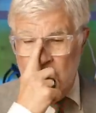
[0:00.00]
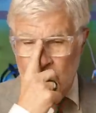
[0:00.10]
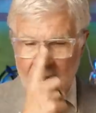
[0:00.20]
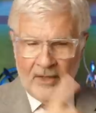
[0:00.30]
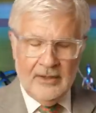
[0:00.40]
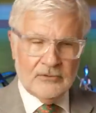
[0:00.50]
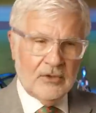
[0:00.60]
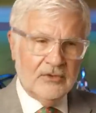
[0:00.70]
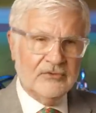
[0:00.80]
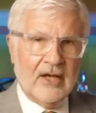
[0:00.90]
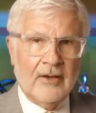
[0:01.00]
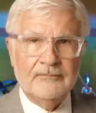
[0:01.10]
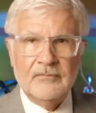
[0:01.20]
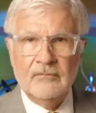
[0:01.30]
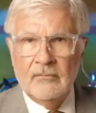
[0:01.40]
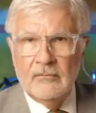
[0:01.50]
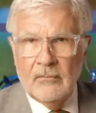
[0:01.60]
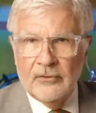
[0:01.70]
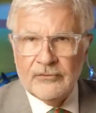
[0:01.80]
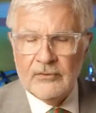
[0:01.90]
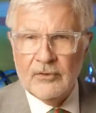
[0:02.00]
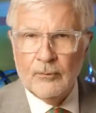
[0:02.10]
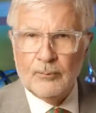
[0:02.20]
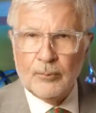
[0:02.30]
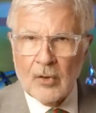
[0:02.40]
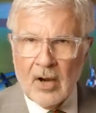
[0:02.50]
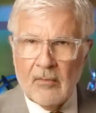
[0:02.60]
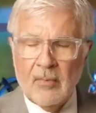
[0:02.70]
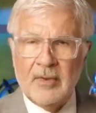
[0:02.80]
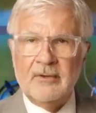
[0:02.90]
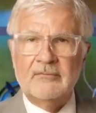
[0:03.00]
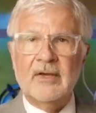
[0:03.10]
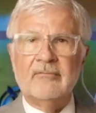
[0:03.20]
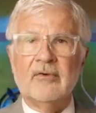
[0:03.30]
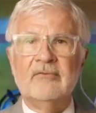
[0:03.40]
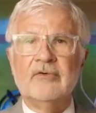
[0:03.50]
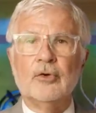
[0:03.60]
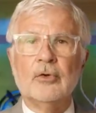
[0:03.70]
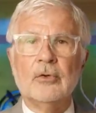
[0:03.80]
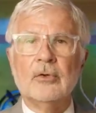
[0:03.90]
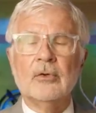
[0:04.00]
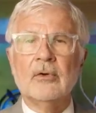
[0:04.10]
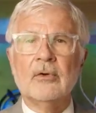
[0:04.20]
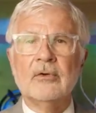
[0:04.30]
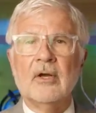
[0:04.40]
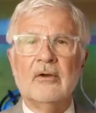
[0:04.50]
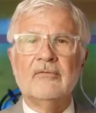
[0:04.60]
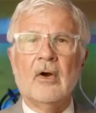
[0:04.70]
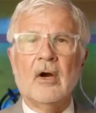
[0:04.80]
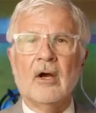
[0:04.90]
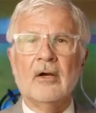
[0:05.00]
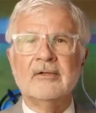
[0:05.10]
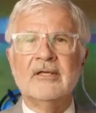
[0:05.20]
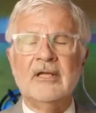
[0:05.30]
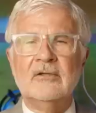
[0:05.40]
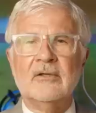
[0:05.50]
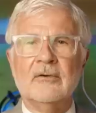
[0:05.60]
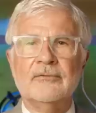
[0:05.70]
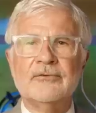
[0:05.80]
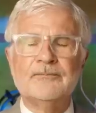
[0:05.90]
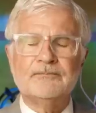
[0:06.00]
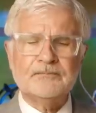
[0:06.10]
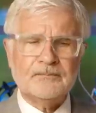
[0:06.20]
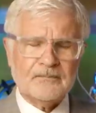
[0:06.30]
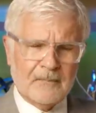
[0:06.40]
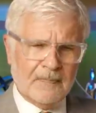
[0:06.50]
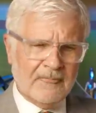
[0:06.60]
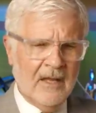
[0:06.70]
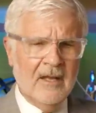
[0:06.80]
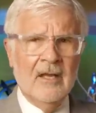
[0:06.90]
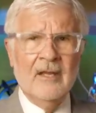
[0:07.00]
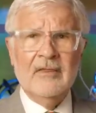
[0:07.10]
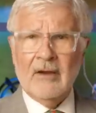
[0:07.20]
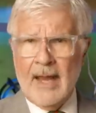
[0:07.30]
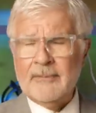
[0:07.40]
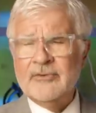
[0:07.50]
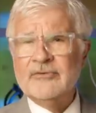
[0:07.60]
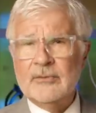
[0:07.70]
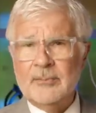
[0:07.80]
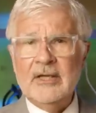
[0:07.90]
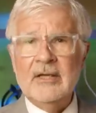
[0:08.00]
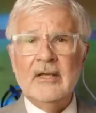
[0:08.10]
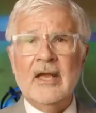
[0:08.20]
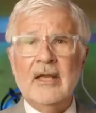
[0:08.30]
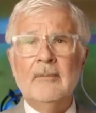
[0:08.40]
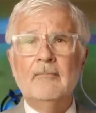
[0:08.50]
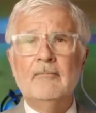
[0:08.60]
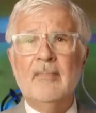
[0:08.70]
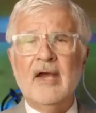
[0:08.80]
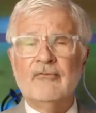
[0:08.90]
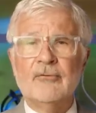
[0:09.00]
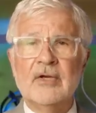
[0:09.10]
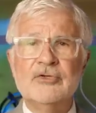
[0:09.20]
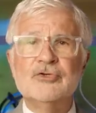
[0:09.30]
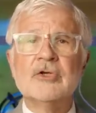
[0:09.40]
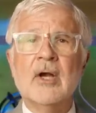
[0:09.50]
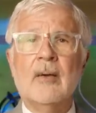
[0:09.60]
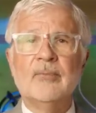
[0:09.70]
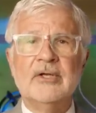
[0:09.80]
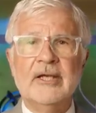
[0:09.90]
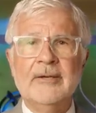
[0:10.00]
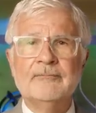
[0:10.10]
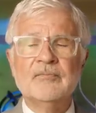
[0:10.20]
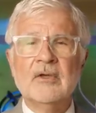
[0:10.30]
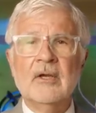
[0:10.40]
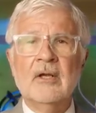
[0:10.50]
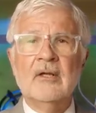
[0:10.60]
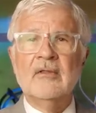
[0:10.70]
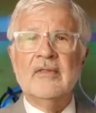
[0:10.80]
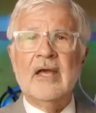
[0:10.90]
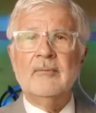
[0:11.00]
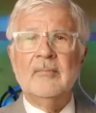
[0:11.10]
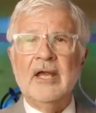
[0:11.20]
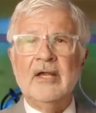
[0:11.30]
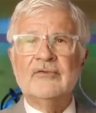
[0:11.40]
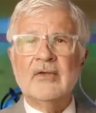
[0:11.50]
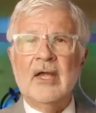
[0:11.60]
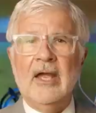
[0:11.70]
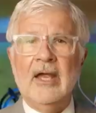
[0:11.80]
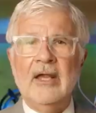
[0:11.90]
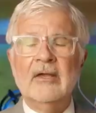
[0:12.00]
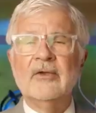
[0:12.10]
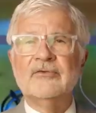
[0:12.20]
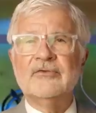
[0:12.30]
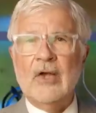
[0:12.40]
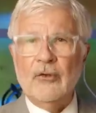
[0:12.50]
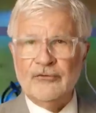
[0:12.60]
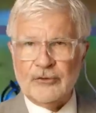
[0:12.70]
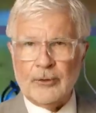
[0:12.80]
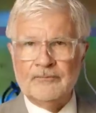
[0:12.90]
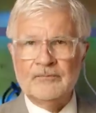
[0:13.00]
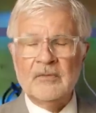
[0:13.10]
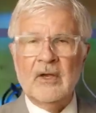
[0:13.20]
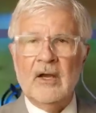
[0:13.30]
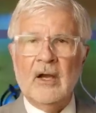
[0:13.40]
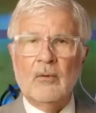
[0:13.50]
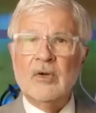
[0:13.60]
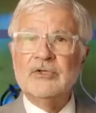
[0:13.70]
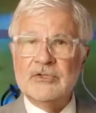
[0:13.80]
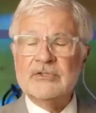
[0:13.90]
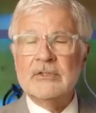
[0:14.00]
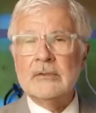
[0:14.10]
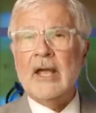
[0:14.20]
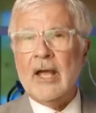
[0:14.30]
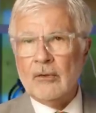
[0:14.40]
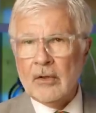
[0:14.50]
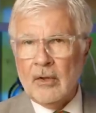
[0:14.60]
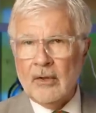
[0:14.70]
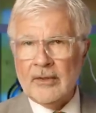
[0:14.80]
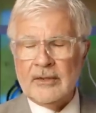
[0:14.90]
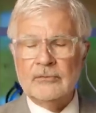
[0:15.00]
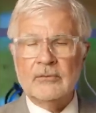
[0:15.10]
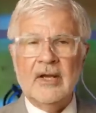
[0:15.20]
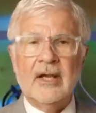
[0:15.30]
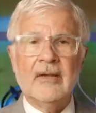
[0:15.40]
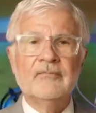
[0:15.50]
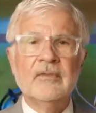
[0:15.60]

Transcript: Well, it turns out most of you probably have never even heard of hard ketones. There happens to be a beverage company that makes a seltzer, uh, which is an alcoholic drink,